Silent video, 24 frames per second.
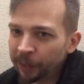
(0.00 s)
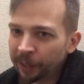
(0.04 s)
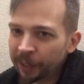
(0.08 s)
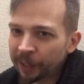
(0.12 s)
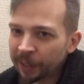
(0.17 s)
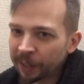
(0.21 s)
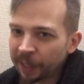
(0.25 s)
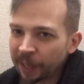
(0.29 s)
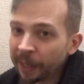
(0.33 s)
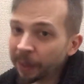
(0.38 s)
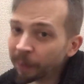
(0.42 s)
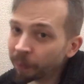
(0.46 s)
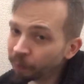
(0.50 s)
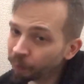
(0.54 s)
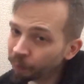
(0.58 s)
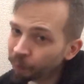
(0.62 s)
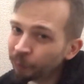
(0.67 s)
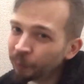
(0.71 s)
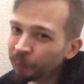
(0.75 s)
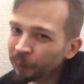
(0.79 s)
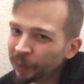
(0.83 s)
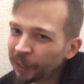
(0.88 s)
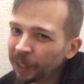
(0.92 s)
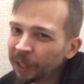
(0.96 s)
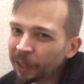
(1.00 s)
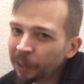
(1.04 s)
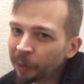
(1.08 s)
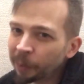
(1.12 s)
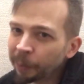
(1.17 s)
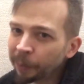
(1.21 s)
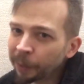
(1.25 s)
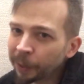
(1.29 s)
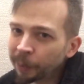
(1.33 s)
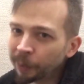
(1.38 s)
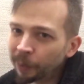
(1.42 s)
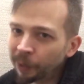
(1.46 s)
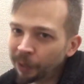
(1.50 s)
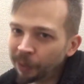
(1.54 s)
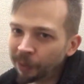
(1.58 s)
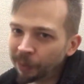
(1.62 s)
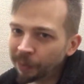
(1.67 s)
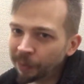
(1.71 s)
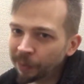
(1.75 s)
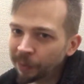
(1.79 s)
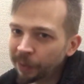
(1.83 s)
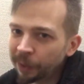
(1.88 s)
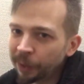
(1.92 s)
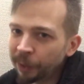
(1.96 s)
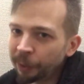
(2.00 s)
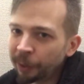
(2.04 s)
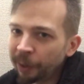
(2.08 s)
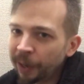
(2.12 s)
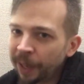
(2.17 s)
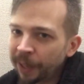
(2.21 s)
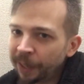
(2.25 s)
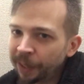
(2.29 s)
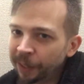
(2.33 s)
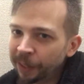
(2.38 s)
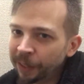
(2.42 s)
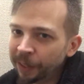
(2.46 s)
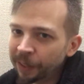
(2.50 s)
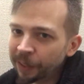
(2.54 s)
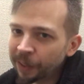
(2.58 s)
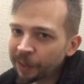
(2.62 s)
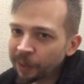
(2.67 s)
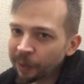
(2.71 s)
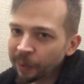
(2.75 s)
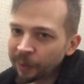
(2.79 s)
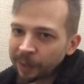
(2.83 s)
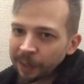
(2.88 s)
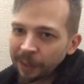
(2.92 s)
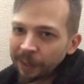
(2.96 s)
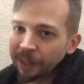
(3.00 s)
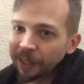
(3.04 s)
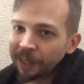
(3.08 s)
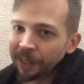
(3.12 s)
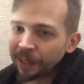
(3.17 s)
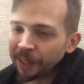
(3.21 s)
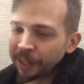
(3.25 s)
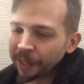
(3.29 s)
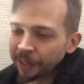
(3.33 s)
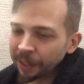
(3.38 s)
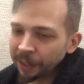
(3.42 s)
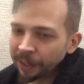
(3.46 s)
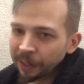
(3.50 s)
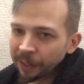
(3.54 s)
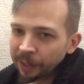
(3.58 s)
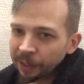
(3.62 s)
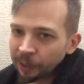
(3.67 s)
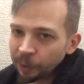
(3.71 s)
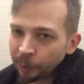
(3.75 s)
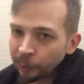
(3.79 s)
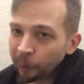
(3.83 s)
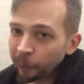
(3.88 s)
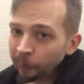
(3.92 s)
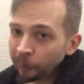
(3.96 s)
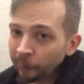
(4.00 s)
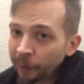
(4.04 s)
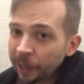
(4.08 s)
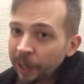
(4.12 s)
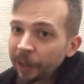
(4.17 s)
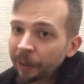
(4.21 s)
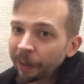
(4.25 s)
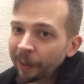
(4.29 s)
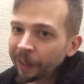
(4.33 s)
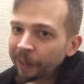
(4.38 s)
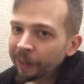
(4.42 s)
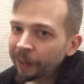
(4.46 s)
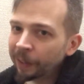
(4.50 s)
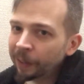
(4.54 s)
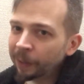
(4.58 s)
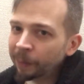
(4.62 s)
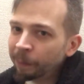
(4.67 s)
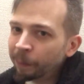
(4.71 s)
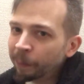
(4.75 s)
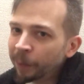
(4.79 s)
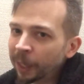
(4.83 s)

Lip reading: and it's like pretty well you're edited, so it's not like a chore to read or anything.